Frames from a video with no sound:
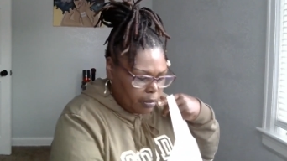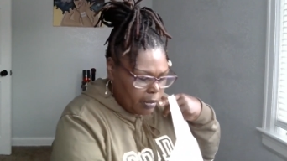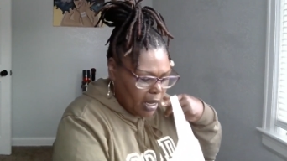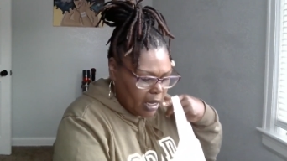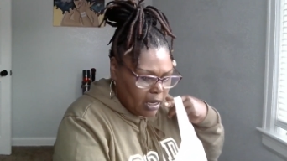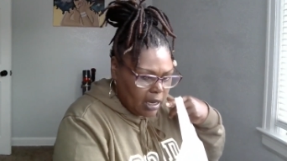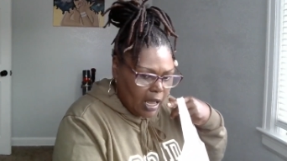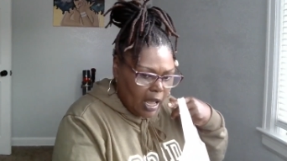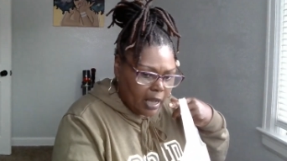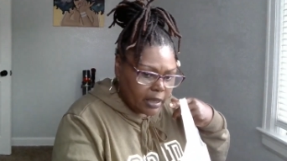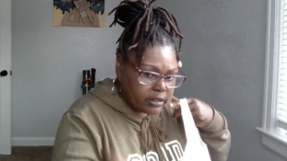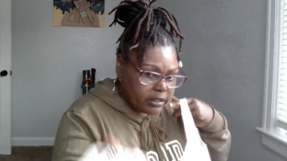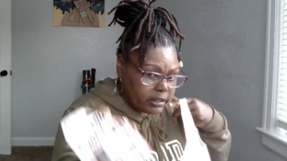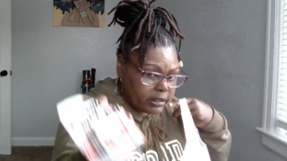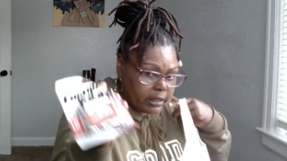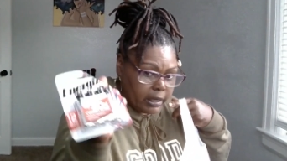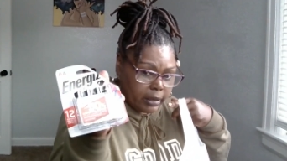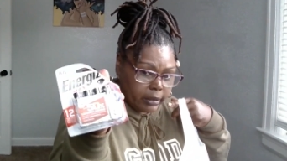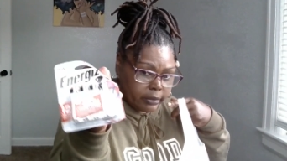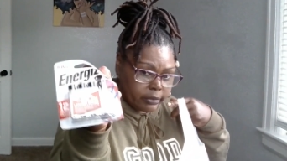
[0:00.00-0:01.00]
for my
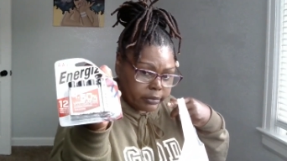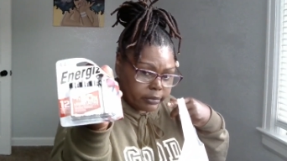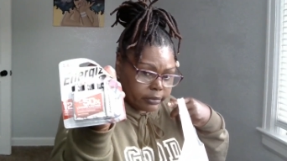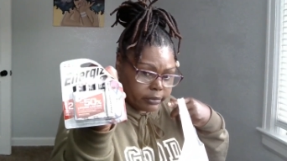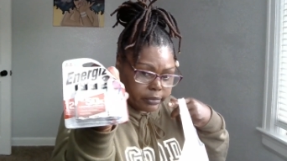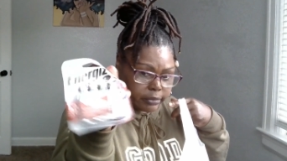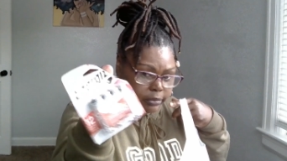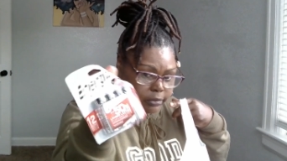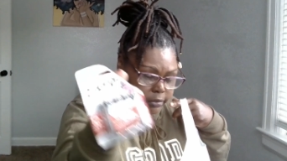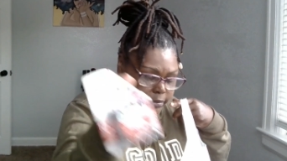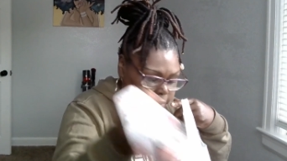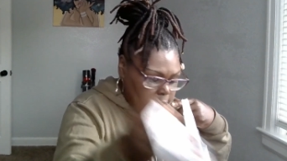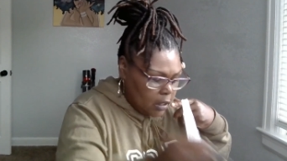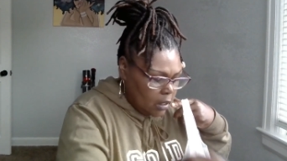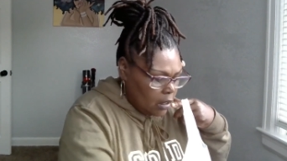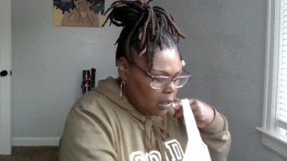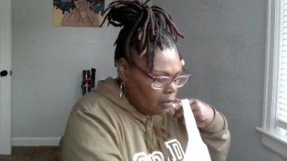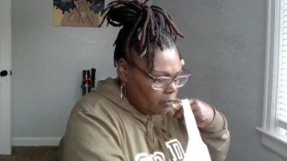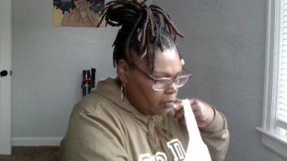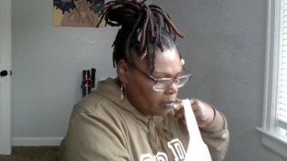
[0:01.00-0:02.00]
locks, yeah,
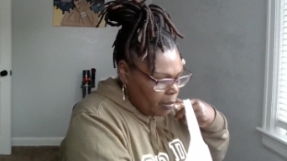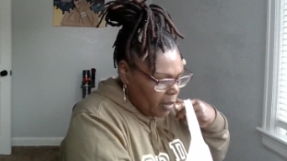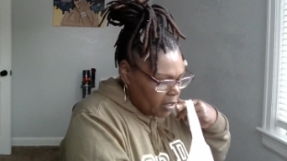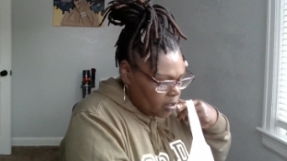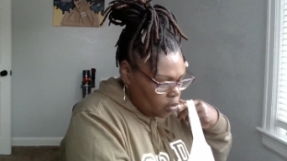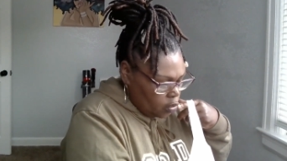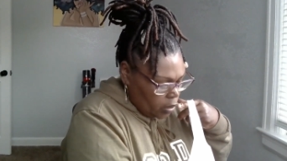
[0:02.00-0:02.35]
for my